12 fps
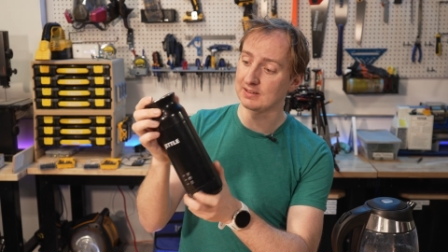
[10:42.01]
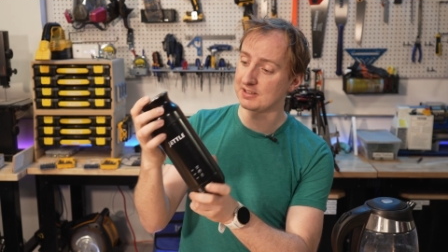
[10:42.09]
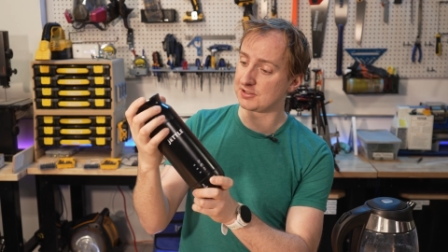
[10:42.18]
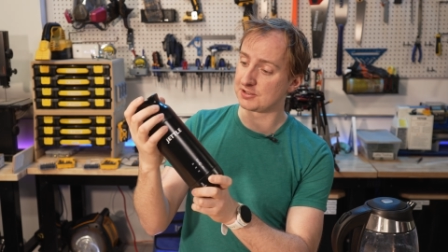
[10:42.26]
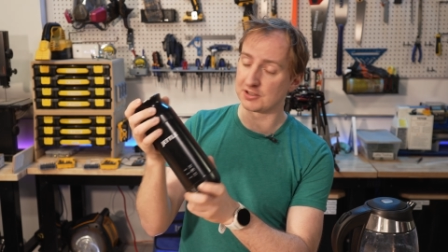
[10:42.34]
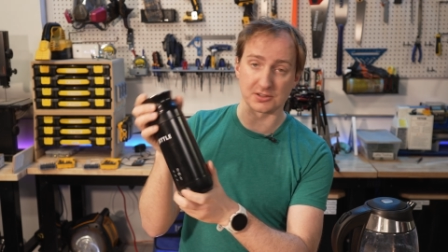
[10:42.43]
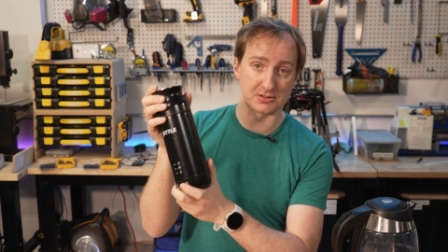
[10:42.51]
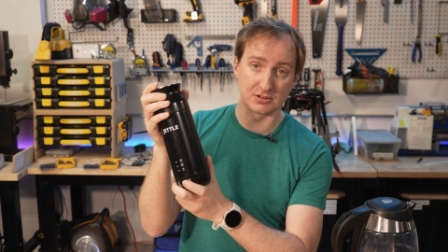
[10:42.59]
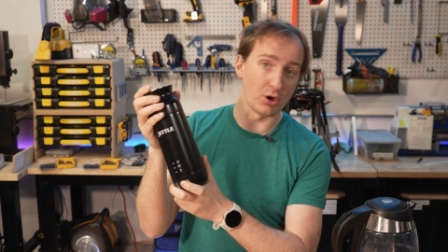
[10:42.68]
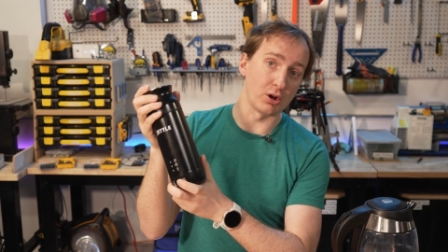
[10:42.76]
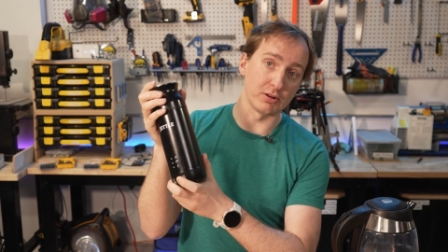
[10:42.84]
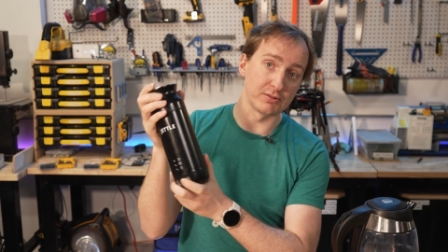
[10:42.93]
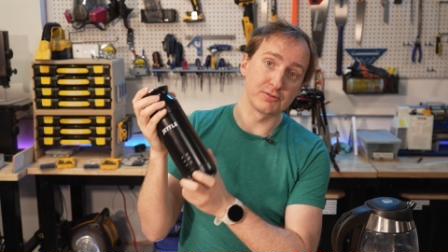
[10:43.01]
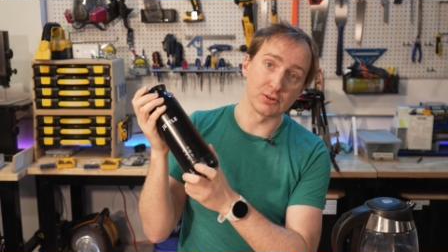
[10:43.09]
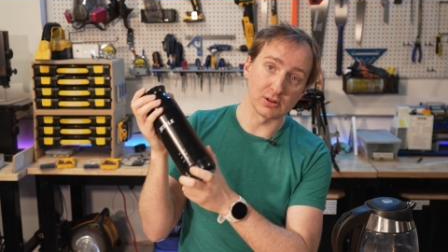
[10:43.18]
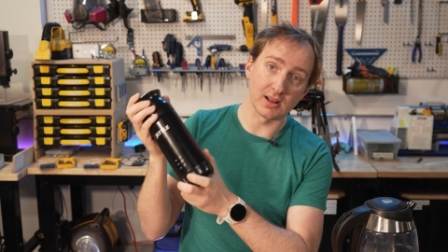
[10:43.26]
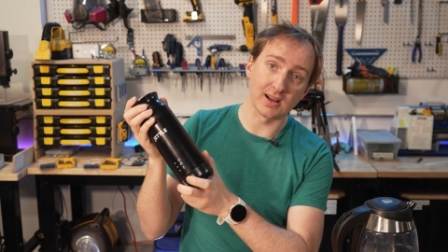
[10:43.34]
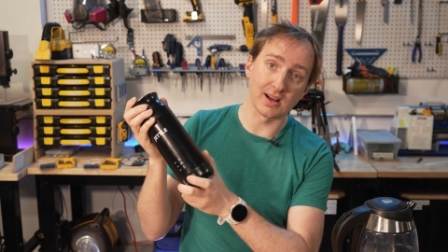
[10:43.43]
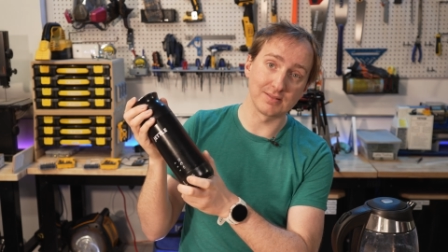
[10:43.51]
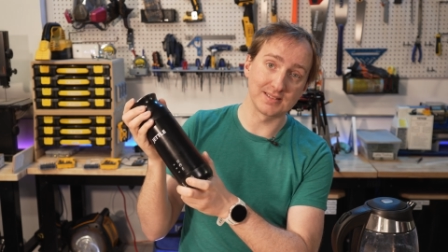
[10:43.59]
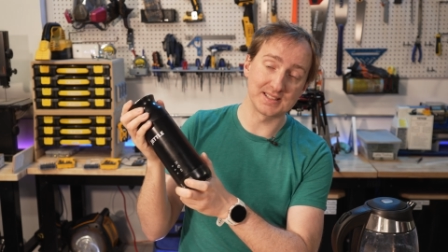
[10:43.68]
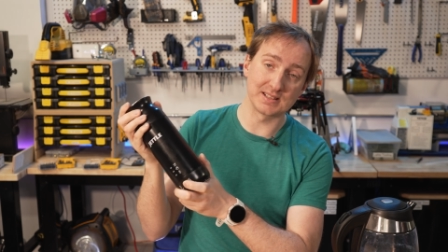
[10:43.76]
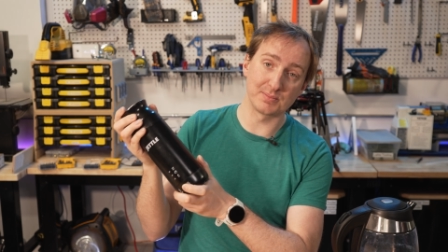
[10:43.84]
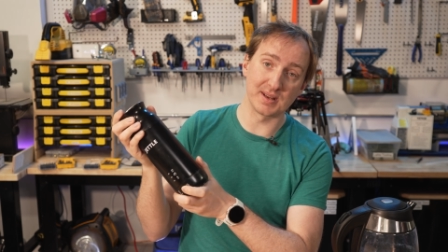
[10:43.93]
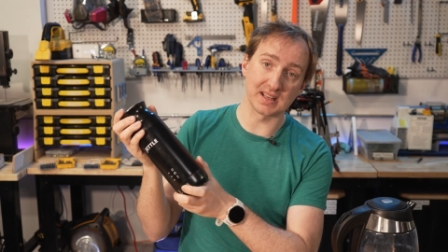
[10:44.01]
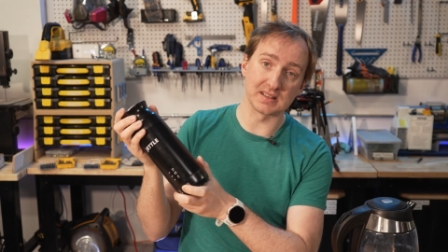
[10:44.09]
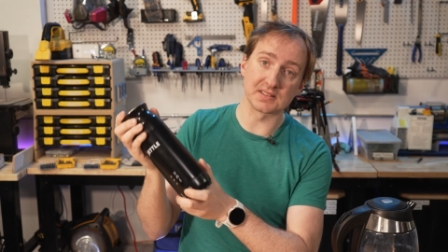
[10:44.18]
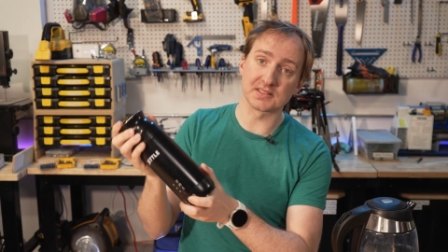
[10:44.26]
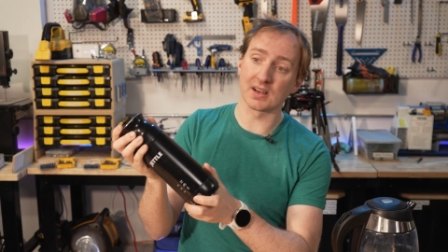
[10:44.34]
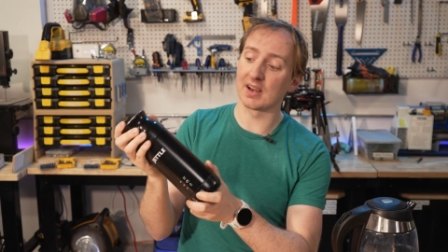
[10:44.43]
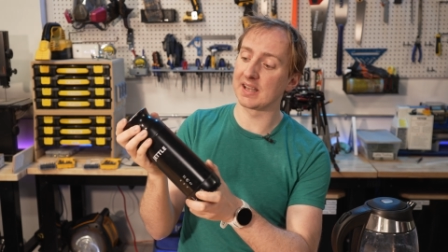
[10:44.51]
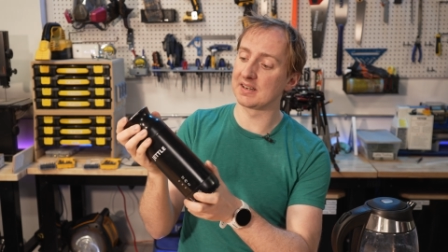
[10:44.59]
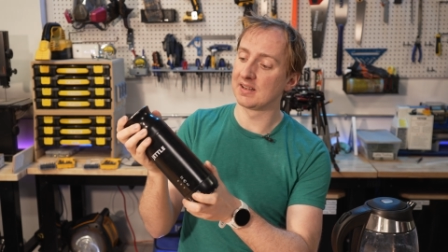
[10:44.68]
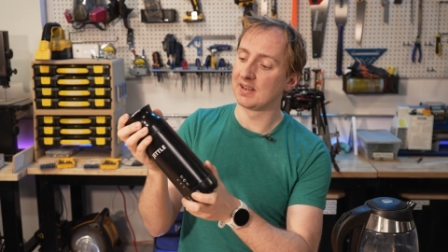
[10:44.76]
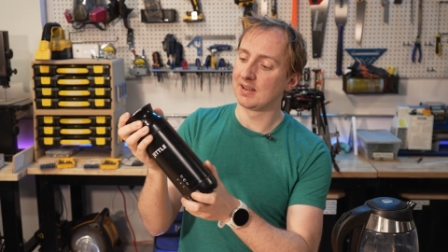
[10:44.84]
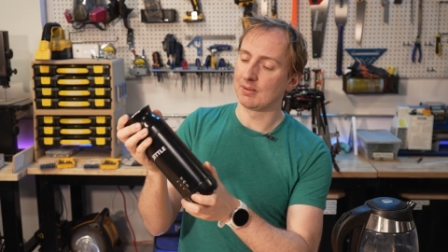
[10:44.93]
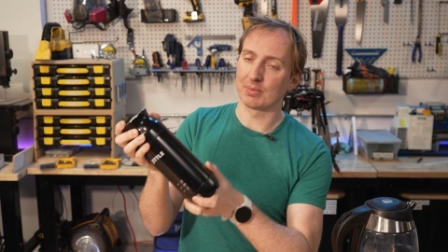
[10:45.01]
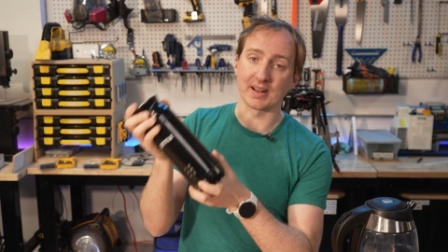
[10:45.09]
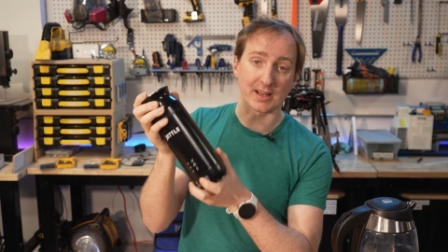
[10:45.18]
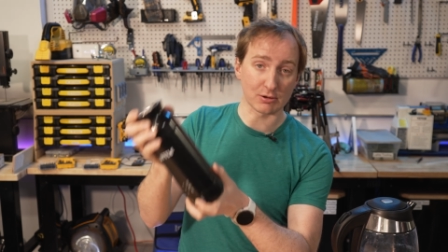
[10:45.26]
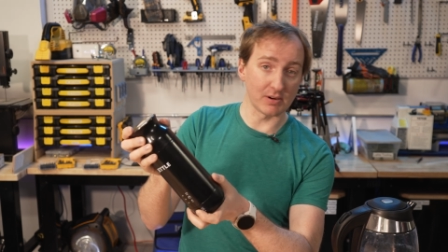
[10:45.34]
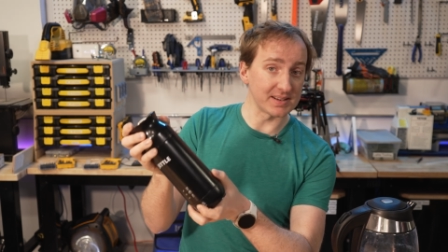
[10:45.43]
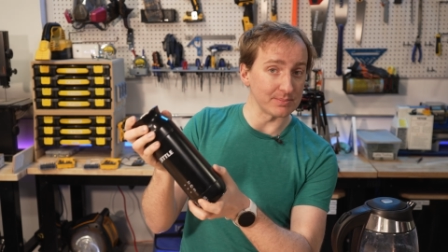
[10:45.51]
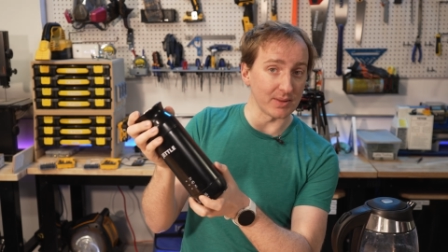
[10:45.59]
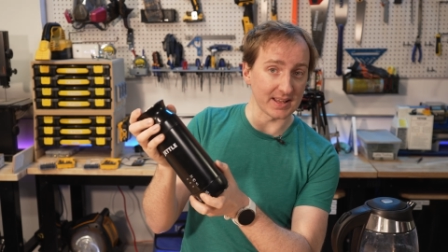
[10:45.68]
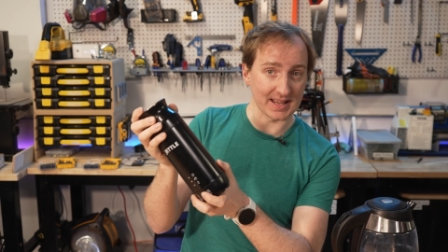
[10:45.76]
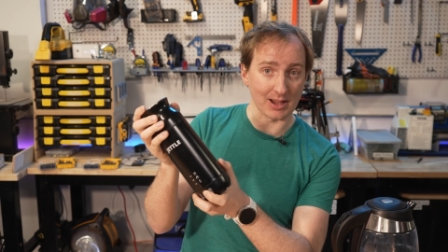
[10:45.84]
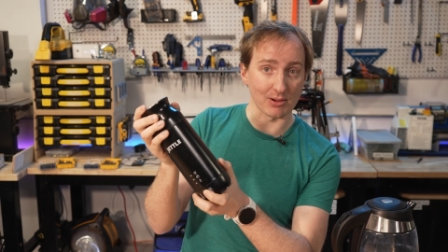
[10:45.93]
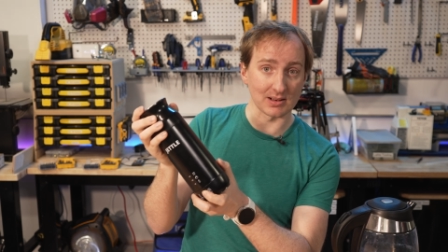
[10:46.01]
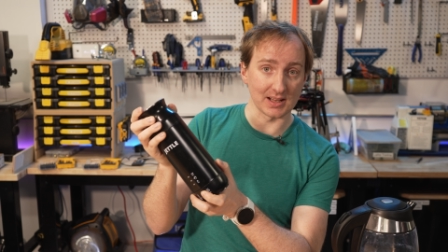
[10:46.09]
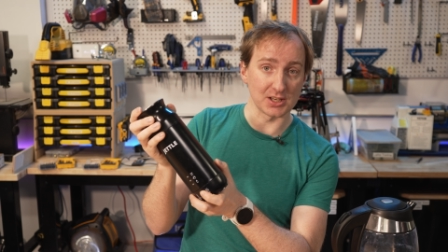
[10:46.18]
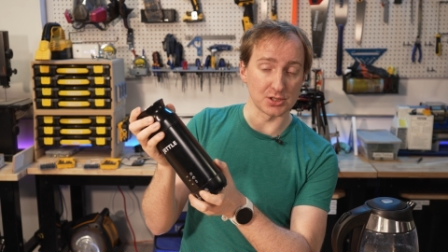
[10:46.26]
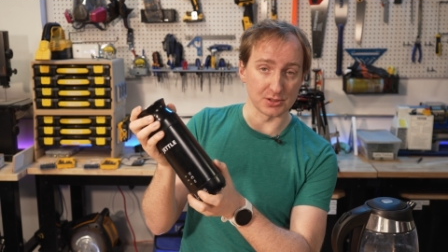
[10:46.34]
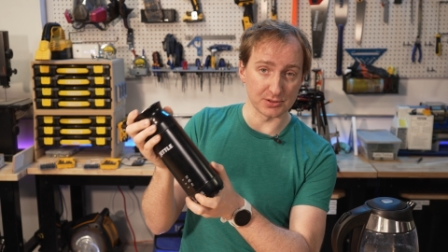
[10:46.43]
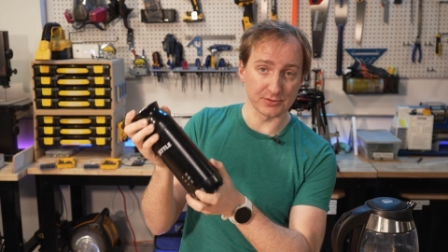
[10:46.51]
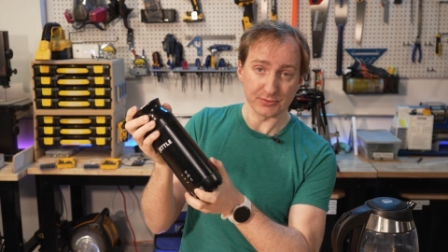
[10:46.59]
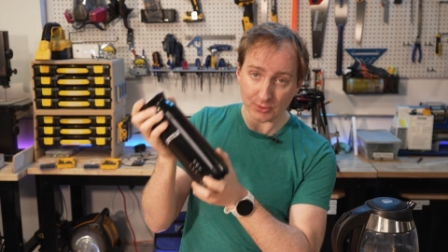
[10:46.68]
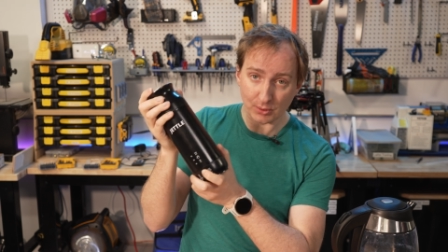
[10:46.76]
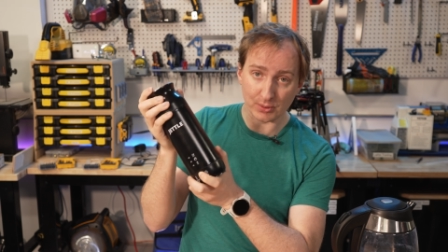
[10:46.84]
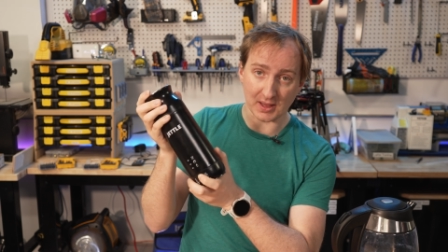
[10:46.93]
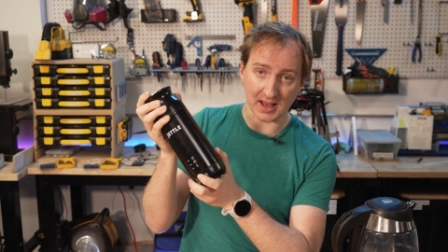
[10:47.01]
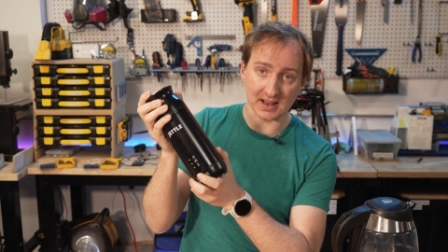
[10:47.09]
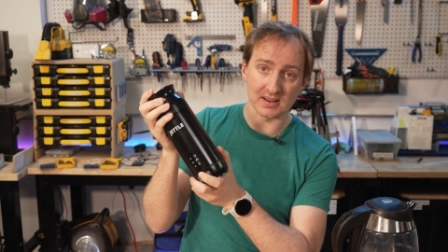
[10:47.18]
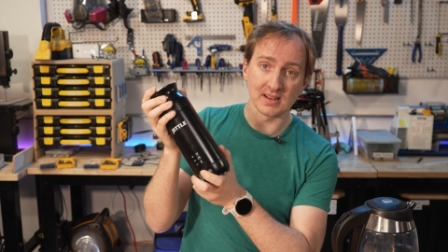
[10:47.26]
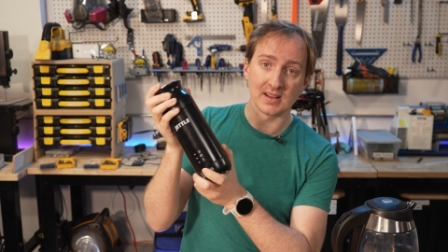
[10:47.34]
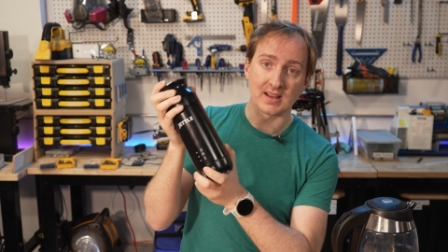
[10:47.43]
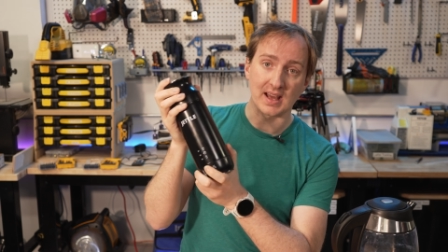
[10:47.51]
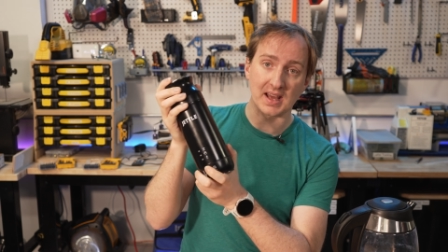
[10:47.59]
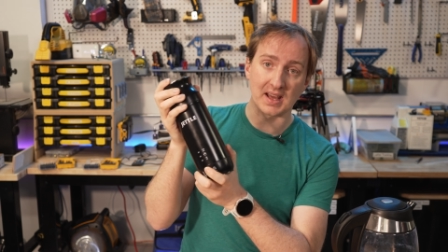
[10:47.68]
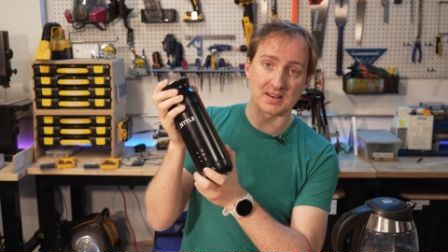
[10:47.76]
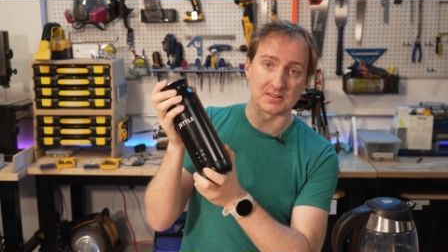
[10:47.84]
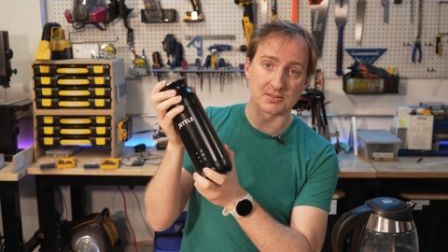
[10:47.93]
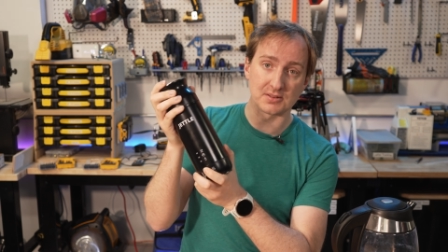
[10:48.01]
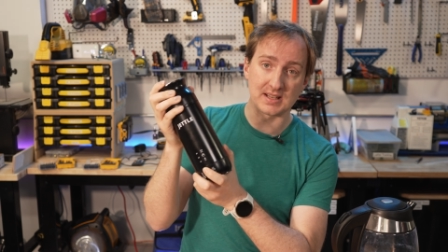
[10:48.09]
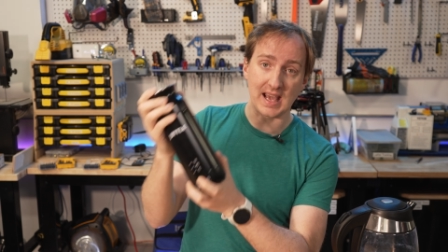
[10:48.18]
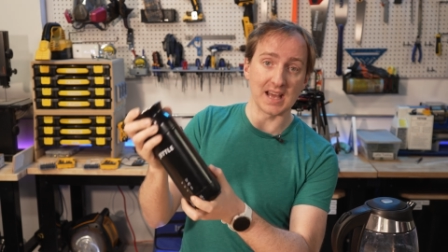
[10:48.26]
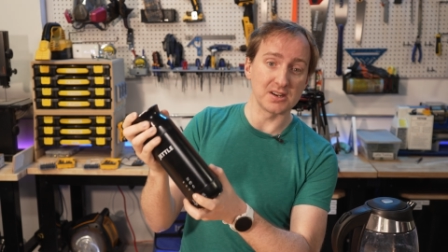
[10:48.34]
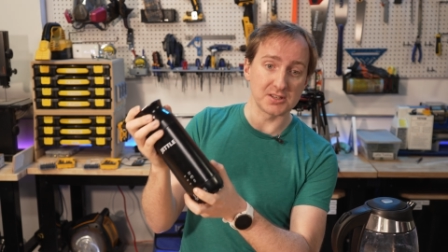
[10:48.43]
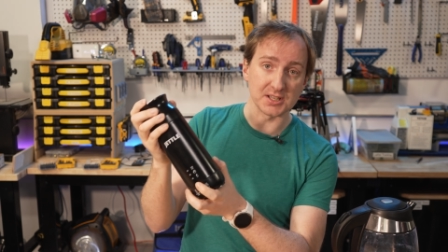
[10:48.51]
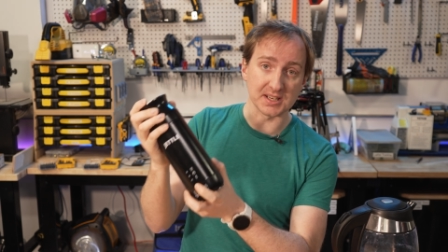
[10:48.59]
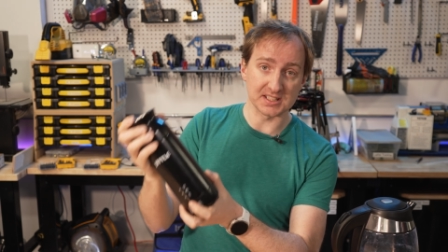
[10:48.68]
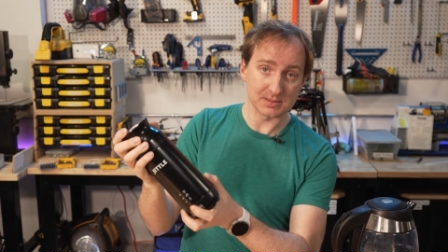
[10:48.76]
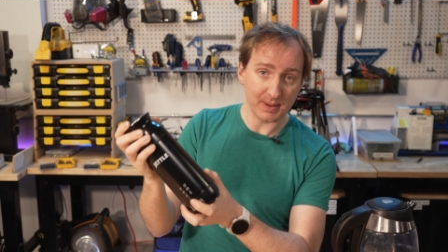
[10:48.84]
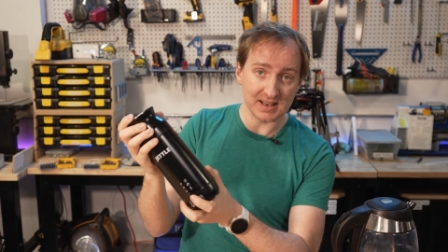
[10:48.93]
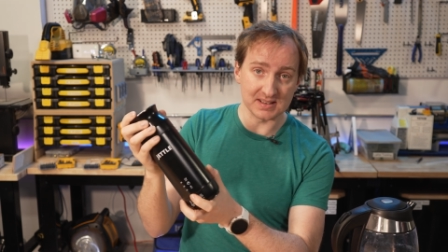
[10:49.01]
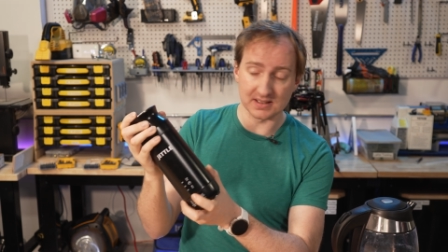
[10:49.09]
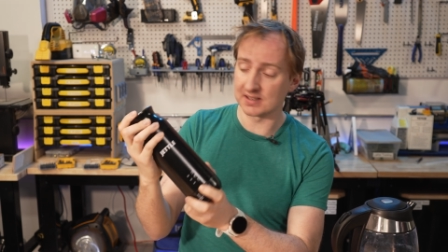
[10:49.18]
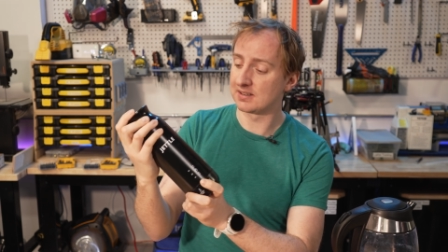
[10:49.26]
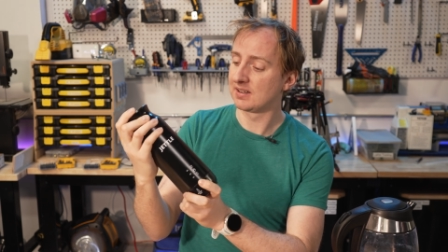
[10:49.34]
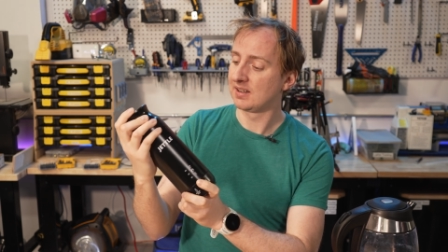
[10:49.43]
It's just not a full half liter big inside, but I corrected my calculations for that and the energy expended.